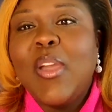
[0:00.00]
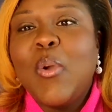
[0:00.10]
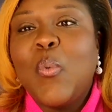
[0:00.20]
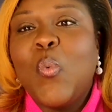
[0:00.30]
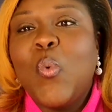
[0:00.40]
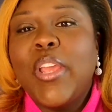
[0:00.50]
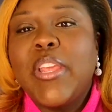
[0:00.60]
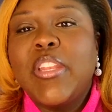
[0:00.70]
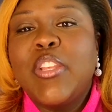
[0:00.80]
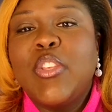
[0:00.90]

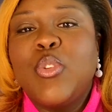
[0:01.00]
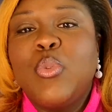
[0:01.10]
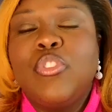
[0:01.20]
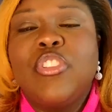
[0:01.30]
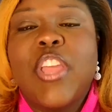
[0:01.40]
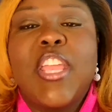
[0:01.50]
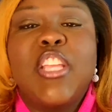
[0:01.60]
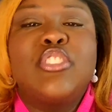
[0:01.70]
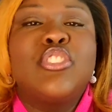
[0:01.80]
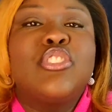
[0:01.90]
When you
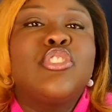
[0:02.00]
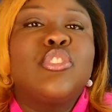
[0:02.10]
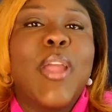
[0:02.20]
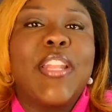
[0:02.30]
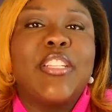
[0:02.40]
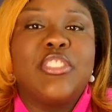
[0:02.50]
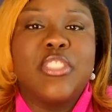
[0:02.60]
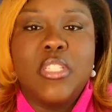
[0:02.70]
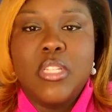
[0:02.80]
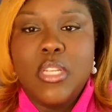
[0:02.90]
change
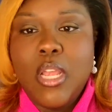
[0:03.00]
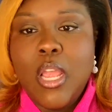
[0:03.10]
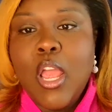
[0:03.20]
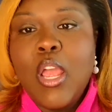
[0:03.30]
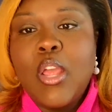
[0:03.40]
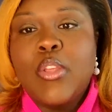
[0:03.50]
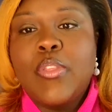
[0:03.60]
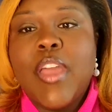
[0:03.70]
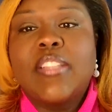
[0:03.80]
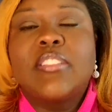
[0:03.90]
strategy,
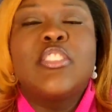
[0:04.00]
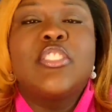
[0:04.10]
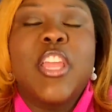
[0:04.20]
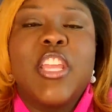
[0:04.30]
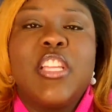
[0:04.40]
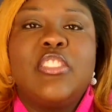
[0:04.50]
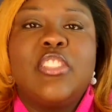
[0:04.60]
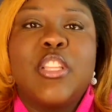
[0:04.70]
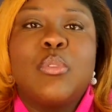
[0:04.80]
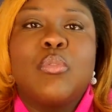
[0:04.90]
that's a change
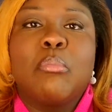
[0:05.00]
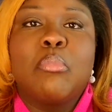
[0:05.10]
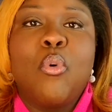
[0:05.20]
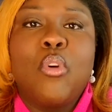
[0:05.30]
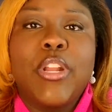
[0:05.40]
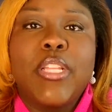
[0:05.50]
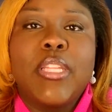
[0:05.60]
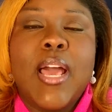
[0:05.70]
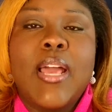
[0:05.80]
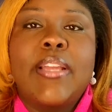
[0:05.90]
in the reporting
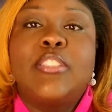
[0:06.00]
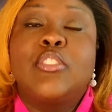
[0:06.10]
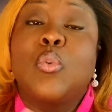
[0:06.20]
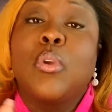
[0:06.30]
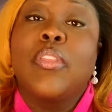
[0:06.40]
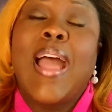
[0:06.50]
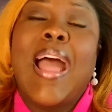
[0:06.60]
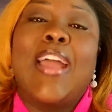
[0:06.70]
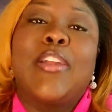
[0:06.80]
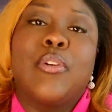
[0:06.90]
lines or the
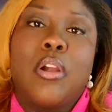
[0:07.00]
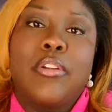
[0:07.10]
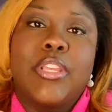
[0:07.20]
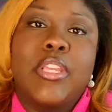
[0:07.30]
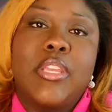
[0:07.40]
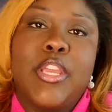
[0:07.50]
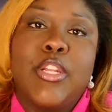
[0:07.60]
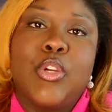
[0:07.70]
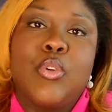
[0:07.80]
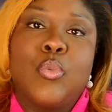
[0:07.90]
hierarchy in
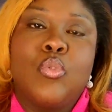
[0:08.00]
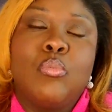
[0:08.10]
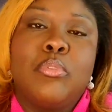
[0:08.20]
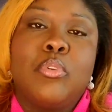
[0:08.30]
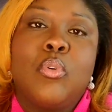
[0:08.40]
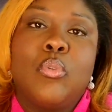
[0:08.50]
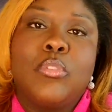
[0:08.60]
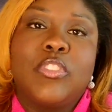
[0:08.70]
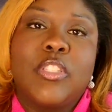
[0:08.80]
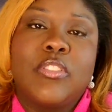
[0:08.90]
a group,
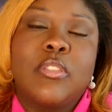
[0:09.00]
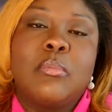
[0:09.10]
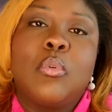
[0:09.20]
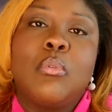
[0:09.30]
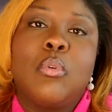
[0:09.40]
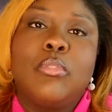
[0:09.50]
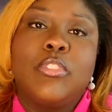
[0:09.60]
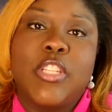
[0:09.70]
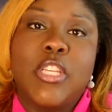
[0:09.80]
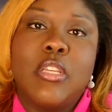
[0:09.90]
system,
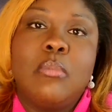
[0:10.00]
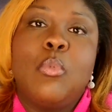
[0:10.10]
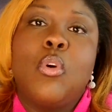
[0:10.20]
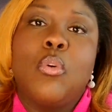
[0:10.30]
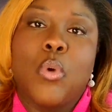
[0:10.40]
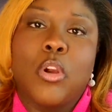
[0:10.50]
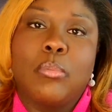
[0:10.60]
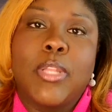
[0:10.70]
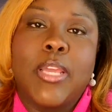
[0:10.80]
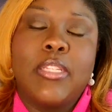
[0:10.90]
team, or
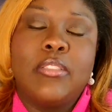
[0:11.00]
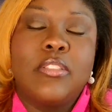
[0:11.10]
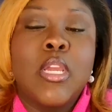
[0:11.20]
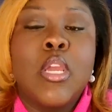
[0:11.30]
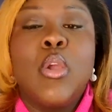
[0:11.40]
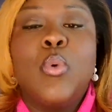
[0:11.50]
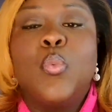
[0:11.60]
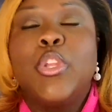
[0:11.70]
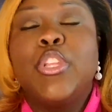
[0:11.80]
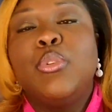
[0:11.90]
workplace.
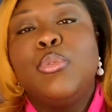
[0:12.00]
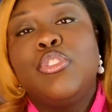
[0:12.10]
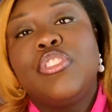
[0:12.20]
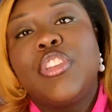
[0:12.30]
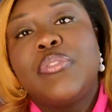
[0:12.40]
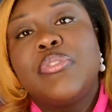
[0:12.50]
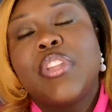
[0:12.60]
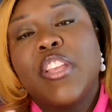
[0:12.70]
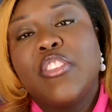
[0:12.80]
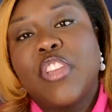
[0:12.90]
When you shift
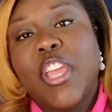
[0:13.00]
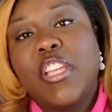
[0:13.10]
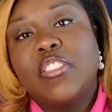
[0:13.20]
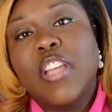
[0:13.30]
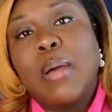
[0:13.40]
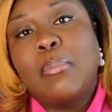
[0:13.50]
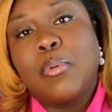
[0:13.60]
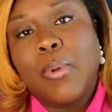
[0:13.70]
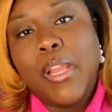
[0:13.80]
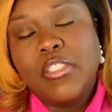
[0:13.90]
and change
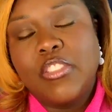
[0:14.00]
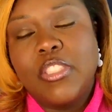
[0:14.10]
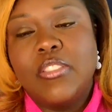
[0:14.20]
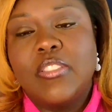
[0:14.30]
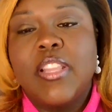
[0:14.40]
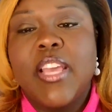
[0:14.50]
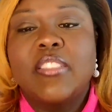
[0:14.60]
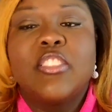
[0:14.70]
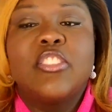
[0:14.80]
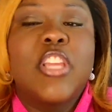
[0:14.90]
operations, that's
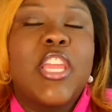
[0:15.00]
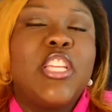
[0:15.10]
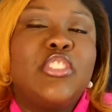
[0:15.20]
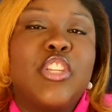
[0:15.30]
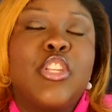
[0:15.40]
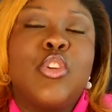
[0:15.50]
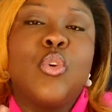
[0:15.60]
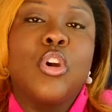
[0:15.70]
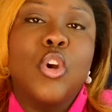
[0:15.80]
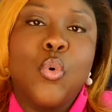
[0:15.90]
a change in
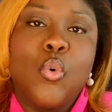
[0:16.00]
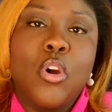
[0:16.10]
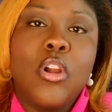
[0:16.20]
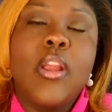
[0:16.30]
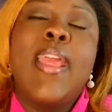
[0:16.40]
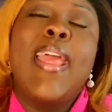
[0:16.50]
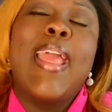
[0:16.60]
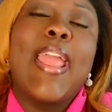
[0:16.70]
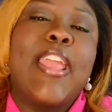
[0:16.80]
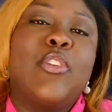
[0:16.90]
your core
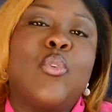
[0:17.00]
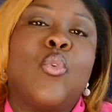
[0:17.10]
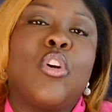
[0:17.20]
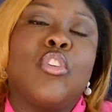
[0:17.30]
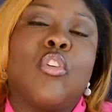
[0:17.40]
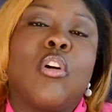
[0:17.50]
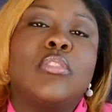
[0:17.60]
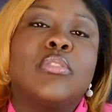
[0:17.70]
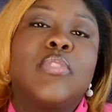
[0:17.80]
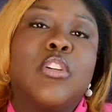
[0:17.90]
and or
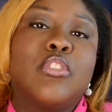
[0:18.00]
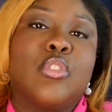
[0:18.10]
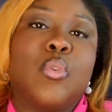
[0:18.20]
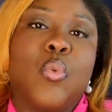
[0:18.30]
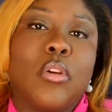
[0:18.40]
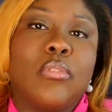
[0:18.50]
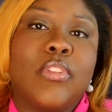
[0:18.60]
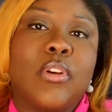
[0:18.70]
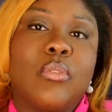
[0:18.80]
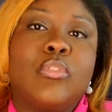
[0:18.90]
cross-functional
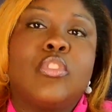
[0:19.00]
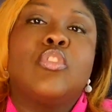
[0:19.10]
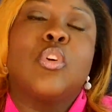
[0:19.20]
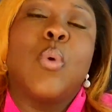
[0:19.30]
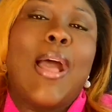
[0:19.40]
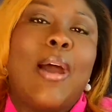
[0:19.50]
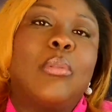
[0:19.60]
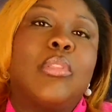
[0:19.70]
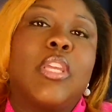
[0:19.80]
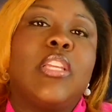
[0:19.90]
workflows. So how
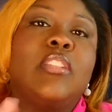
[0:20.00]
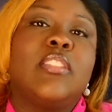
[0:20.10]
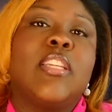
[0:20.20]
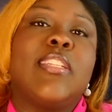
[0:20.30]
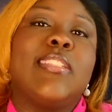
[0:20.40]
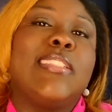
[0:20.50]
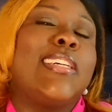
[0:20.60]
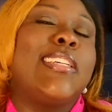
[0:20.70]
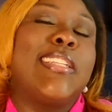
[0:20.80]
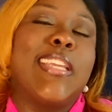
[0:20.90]
things get
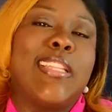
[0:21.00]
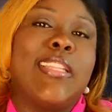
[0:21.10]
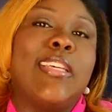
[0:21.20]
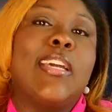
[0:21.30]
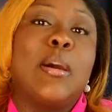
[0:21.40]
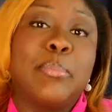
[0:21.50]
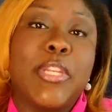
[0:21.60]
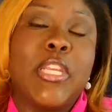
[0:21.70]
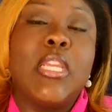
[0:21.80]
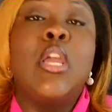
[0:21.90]
done in the
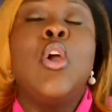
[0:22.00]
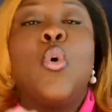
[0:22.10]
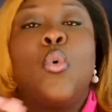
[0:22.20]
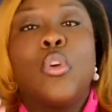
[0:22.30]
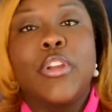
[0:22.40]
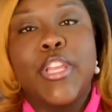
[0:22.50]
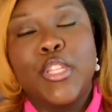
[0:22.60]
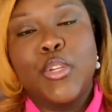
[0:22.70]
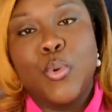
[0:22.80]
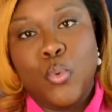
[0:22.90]
company or in the
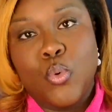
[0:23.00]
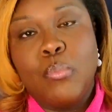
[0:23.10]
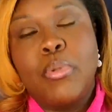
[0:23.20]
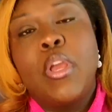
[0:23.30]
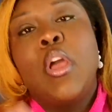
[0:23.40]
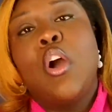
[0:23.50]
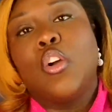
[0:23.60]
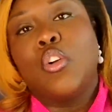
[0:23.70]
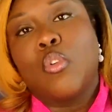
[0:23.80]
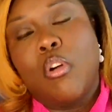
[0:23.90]
group,
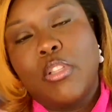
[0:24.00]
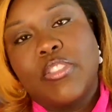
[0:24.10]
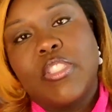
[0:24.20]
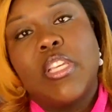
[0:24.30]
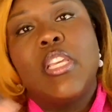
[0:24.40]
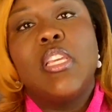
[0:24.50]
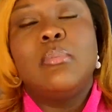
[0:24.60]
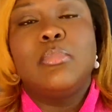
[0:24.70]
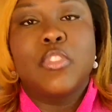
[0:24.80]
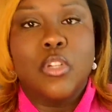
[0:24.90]
across
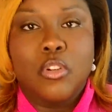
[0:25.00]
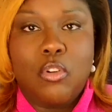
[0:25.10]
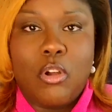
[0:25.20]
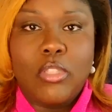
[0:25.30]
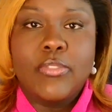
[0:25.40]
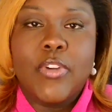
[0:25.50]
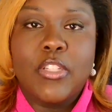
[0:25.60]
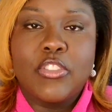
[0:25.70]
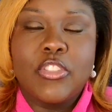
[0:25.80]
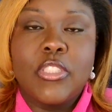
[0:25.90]
teams, across
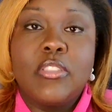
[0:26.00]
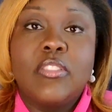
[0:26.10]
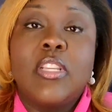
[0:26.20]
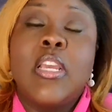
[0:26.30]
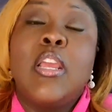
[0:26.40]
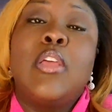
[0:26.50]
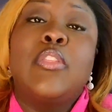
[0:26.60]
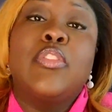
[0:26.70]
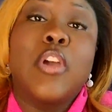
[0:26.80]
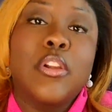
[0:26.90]
functions.
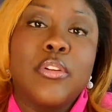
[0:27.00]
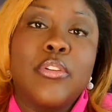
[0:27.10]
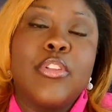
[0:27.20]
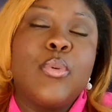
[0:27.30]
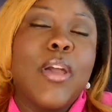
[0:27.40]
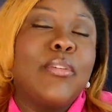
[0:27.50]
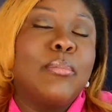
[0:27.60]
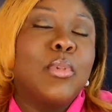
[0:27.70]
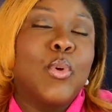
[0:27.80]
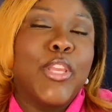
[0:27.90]
Third, you have
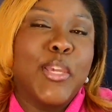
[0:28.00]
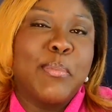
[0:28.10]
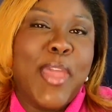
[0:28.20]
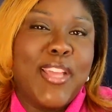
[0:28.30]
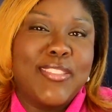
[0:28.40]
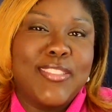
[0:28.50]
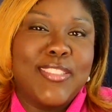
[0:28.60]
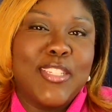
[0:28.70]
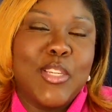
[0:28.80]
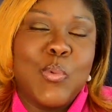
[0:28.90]
employee
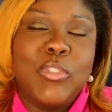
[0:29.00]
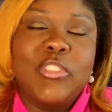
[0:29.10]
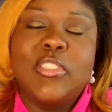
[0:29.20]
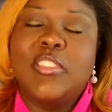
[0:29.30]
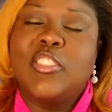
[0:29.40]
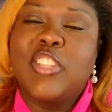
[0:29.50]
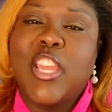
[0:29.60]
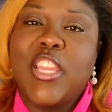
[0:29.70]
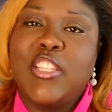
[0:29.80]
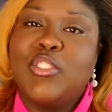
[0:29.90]
capacity, which is a
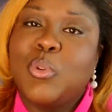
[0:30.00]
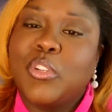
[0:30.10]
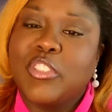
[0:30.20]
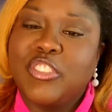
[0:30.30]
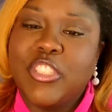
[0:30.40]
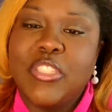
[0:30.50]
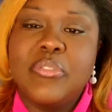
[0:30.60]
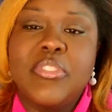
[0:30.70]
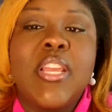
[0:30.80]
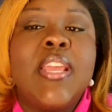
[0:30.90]
change or shift
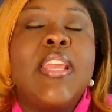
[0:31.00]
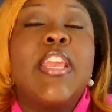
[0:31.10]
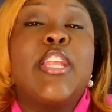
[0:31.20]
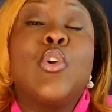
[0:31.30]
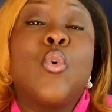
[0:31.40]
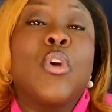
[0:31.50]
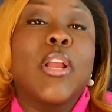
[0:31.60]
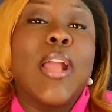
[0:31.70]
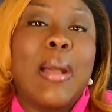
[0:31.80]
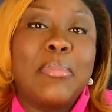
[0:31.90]
in core
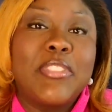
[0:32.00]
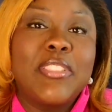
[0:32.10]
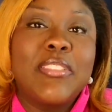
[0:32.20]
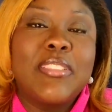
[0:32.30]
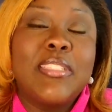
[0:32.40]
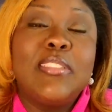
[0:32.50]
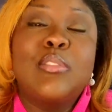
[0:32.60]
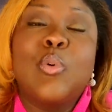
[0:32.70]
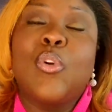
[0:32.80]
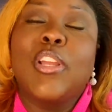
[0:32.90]
competencies,
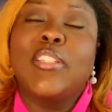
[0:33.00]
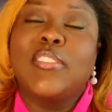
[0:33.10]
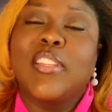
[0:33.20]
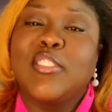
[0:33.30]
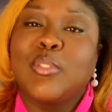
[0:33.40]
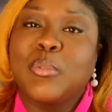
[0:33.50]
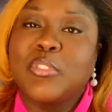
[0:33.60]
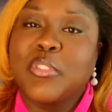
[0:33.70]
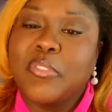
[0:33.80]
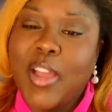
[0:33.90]
organizational
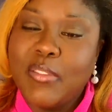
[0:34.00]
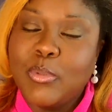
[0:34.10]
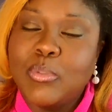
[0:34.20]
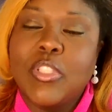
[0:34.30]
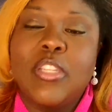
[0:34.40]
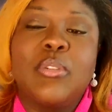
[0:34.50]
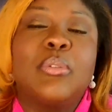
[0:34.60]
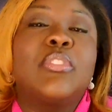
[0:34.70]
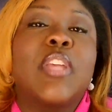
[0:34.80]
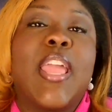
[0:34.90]
survival
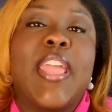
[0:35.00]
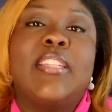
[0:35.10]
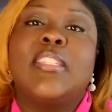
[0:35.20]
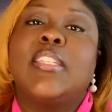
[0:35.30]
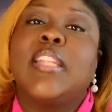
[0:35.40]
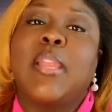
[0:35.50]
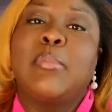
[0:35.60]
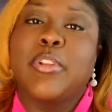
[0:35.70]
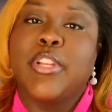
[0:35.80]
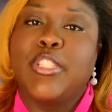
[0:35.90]
skills, and
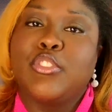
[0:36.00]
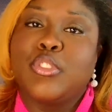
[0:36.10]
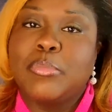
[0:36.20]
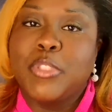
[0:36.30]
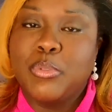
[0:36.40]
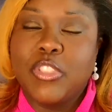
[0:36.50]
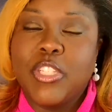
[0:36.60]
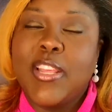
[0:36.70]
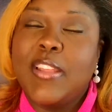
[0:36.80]
labor distribution.